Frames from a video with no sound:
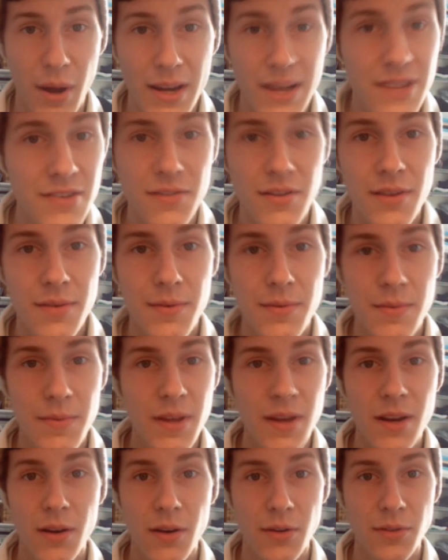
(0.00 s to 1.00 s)
why didn't you come to
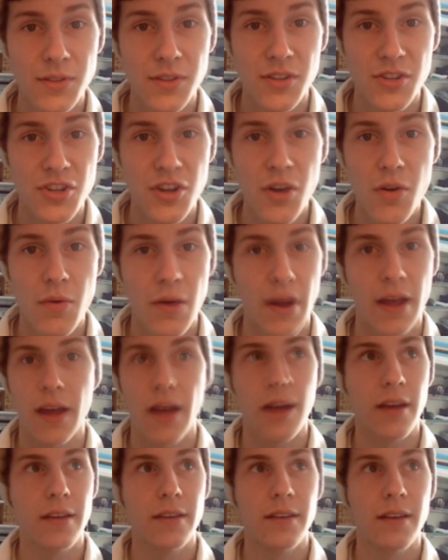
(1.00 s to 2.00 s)
me to host the show?
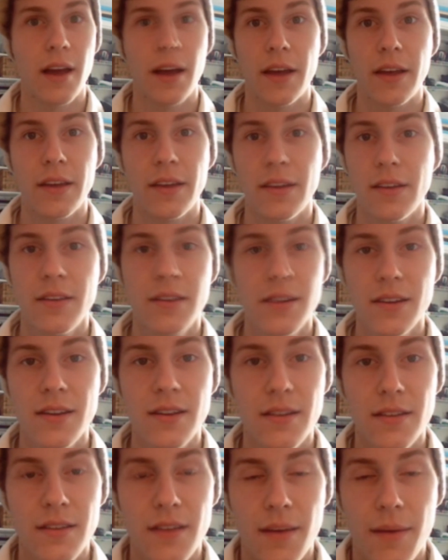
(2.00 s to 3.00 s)
I
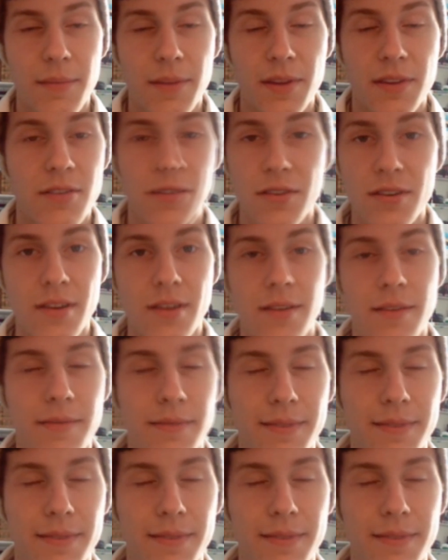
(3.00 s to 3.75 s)
mean, you did.